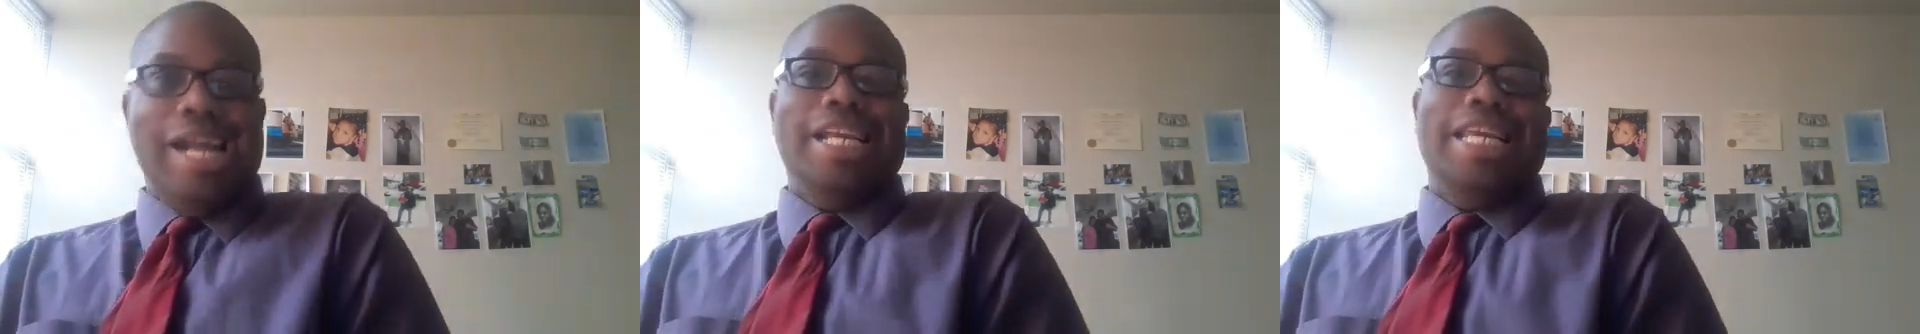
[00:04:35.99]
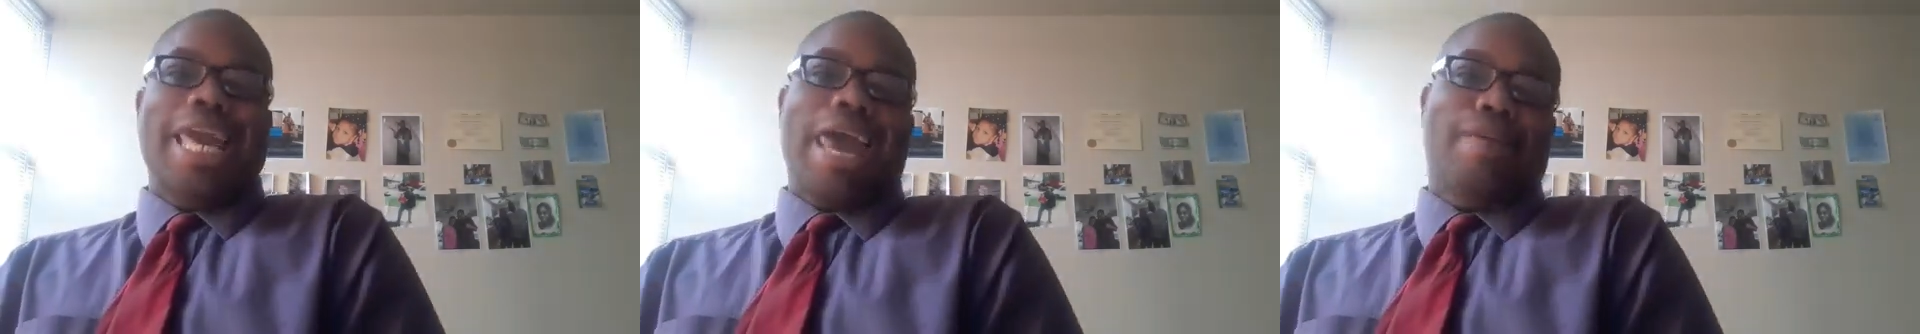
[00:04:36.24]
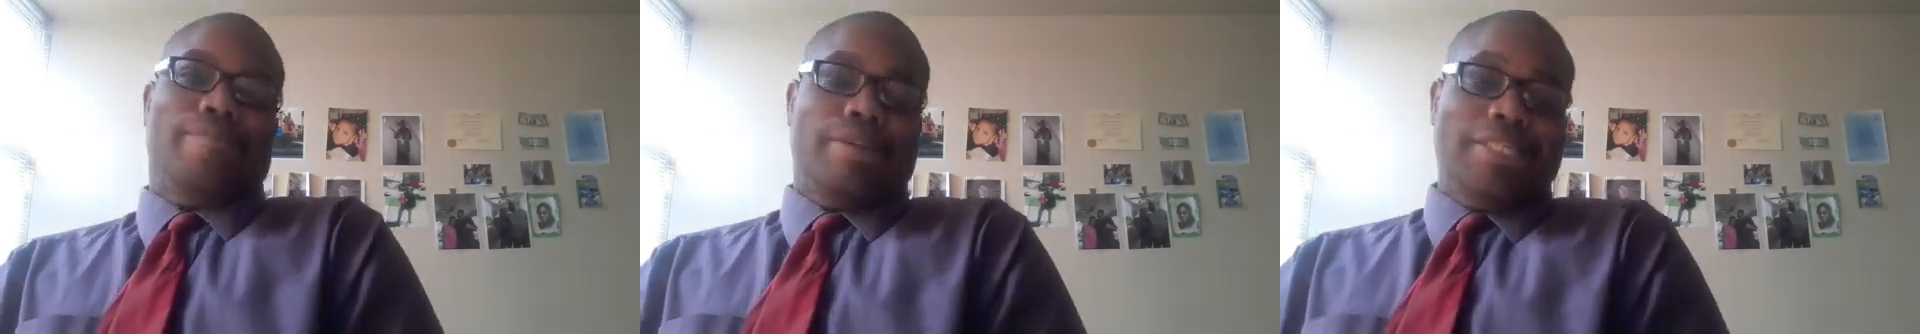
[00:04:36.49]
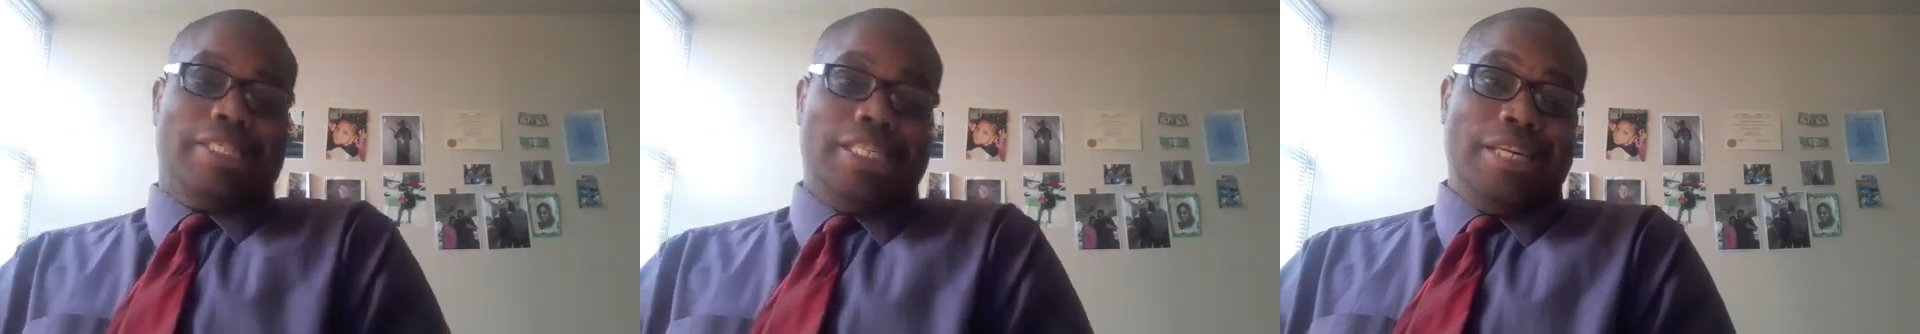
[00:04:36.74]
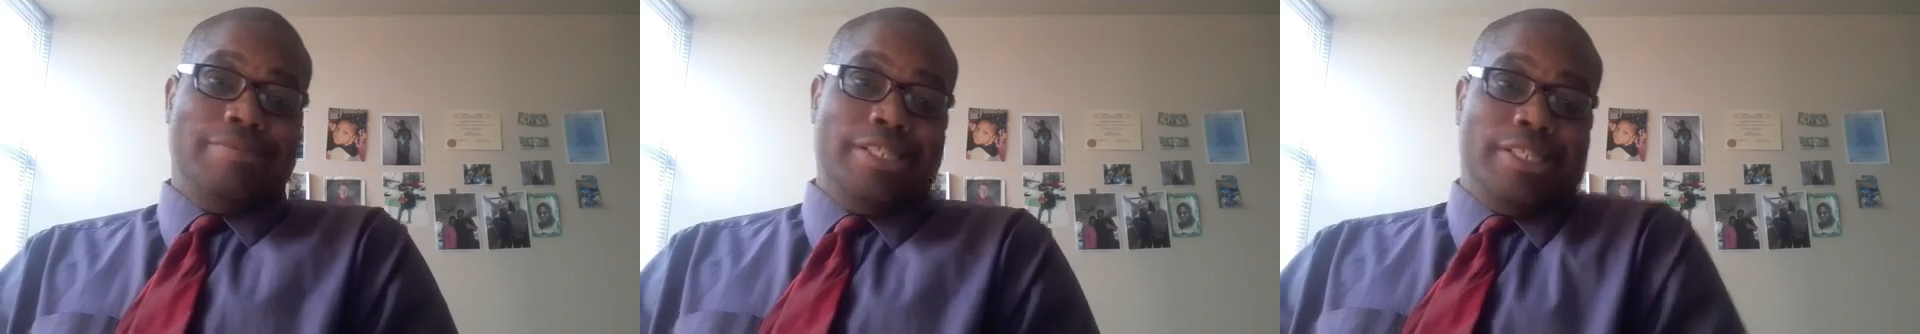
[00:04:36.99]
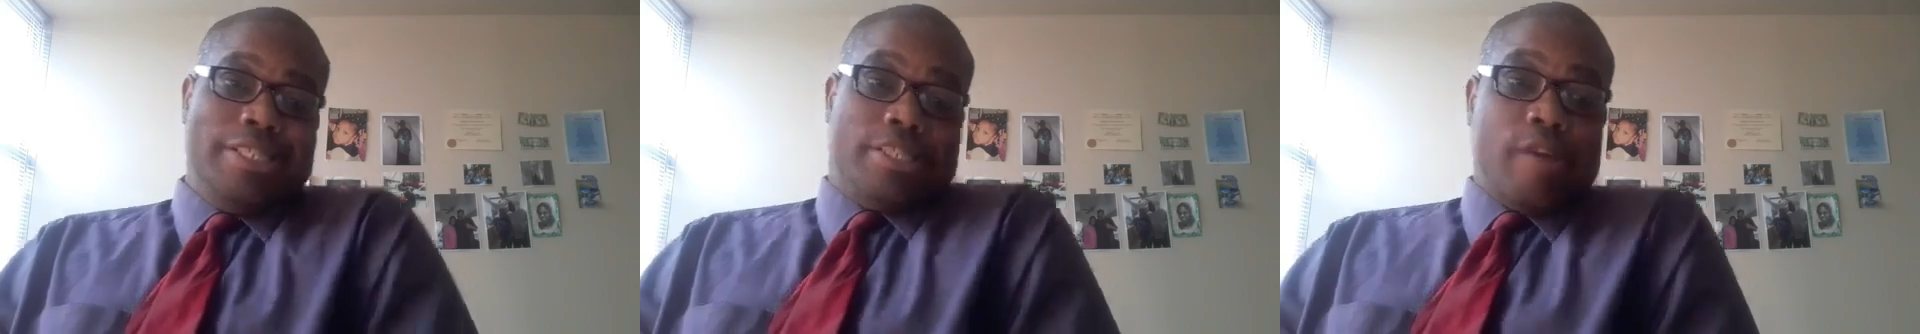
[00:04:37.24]
You have to receive
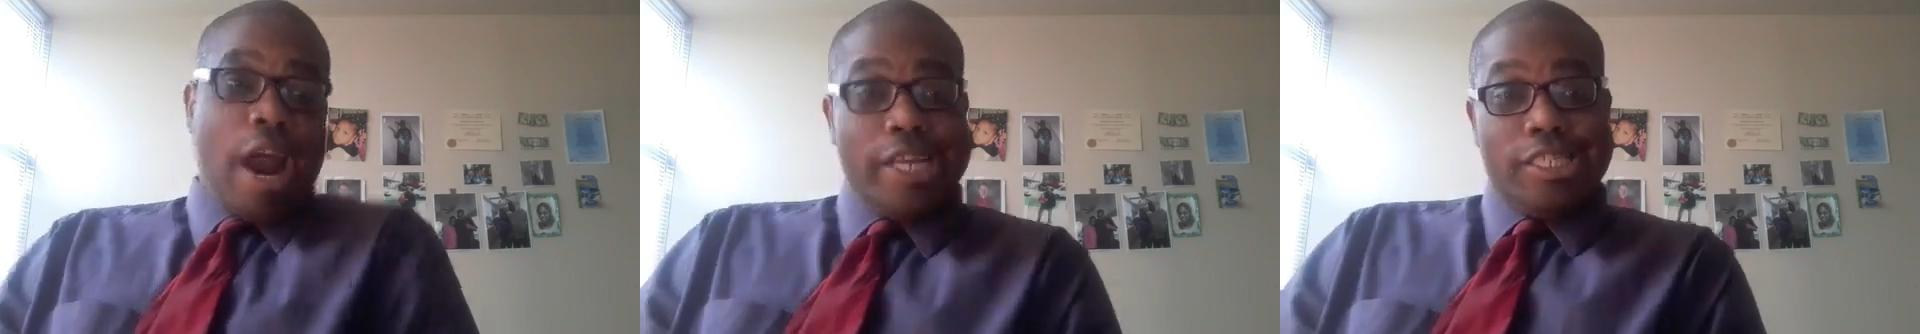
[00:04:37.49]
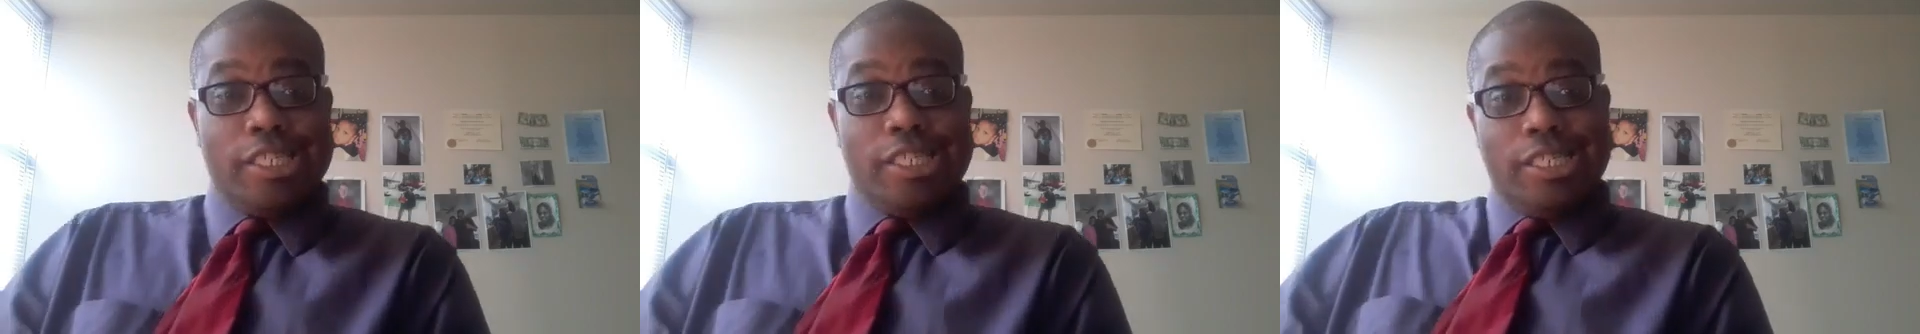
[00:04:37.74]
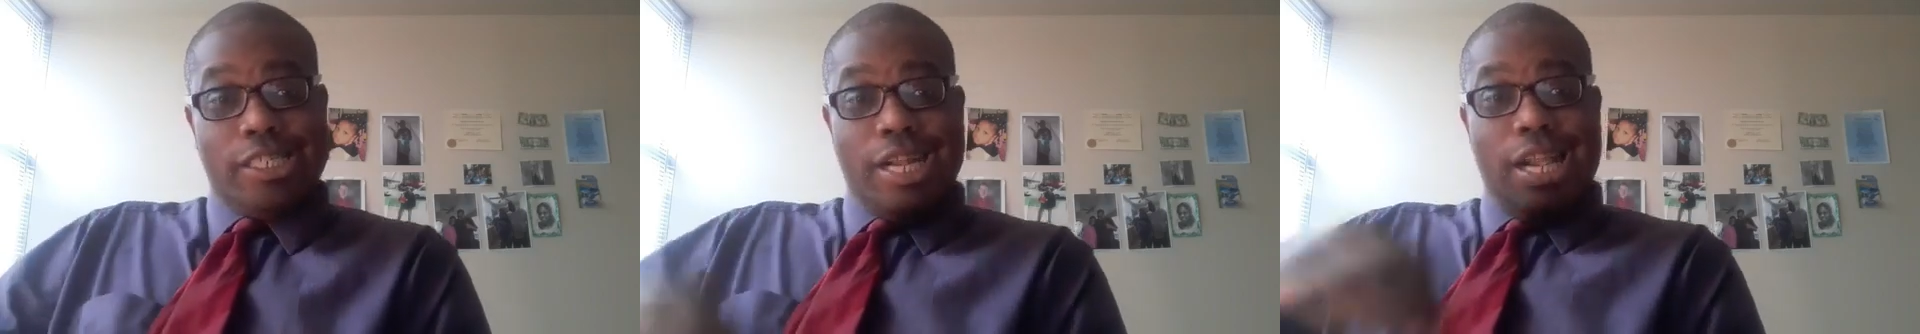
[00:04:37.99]
Jesus Christ